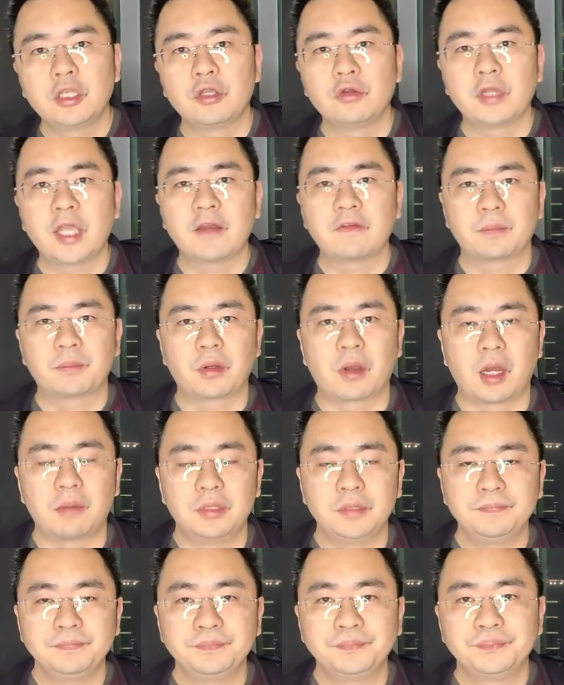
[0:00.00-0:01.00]
you have the
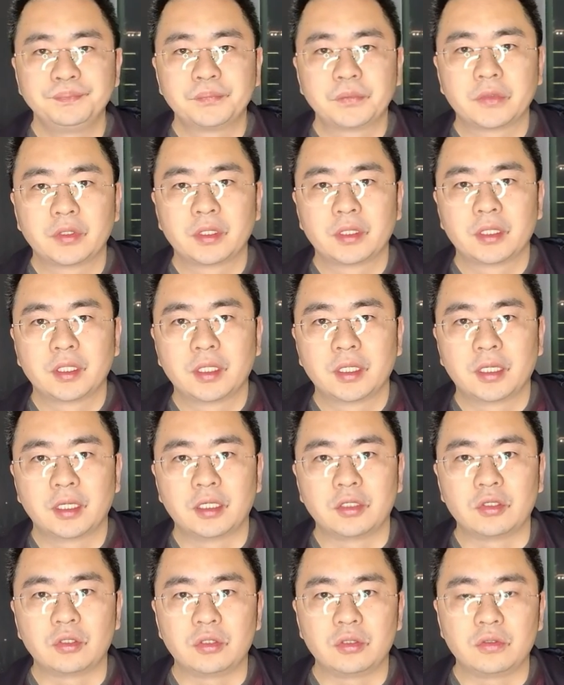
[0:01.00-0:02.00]
problem,
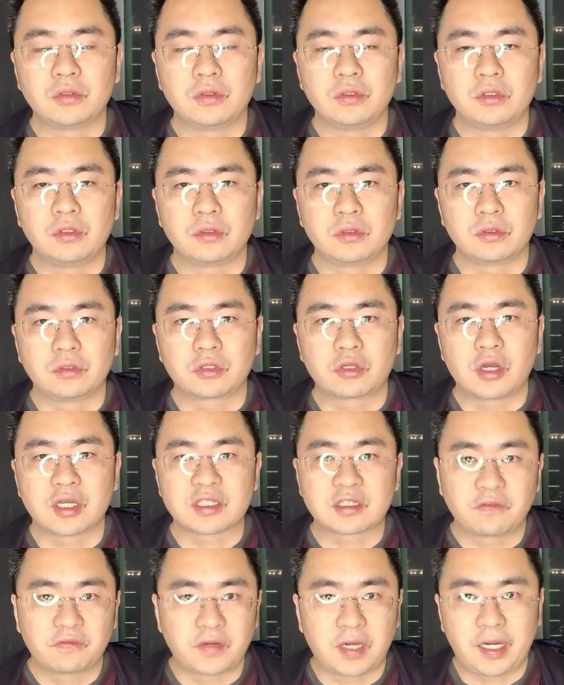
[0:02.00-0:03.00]
you
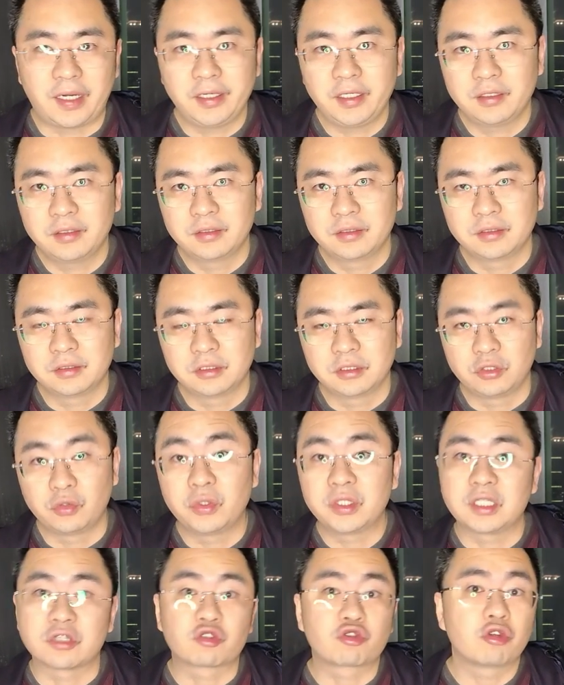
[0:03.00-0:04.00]
cause the fire,
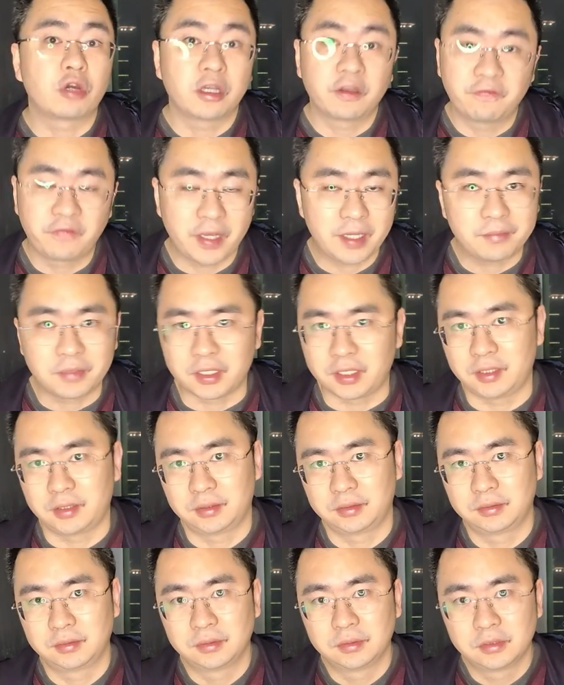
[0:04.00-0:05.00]
you will destroy a
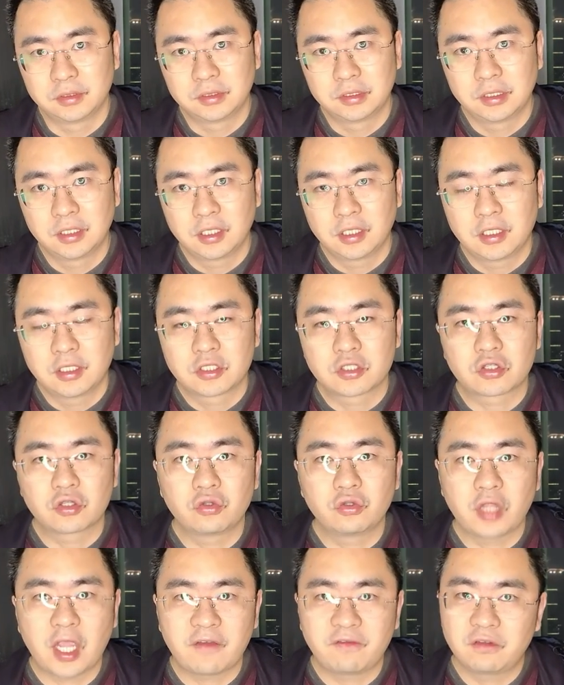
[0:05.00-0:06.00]
family.
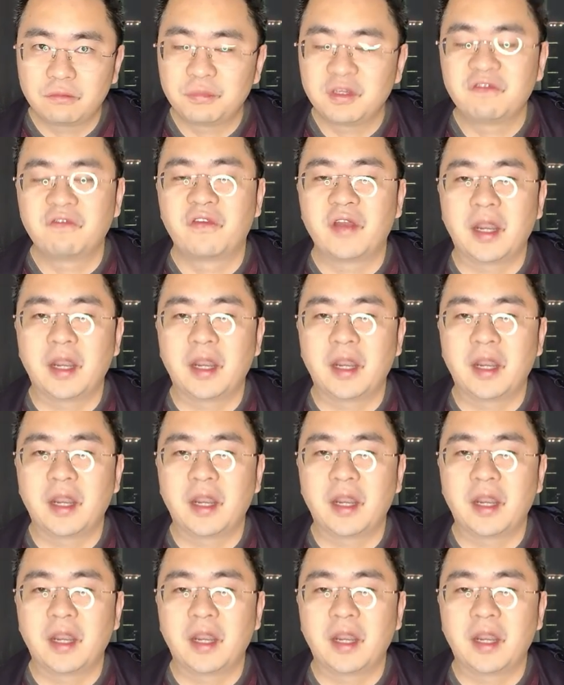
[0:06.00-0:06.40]
So you have to be